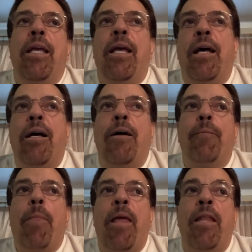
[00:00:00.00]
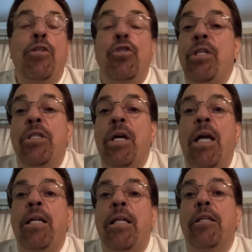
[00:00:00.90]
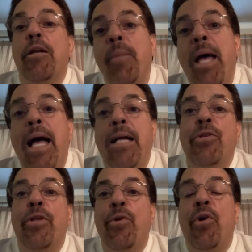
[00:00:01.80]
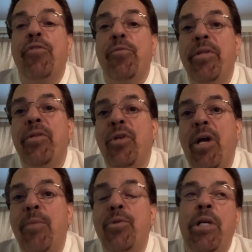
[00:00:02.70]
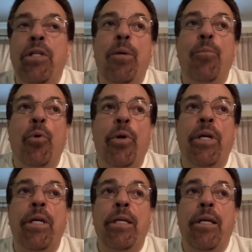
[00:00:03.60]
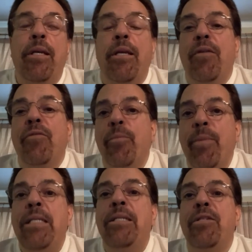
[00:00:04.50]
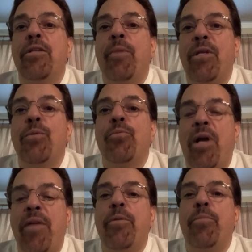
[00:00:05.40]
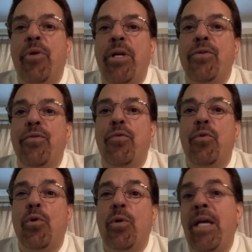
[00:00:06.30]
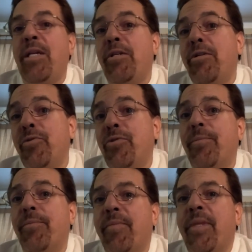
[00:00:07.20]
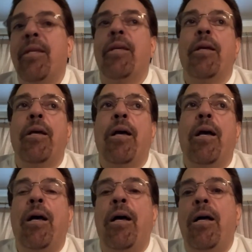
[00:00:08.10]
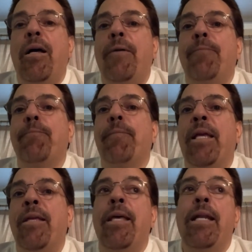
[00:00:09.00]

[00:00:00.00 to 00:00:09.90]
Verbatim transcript: Um, and then she decided not to come back. So they offered me the job. So I ended up working for Macy's and men's private brands for eight years. Um, and then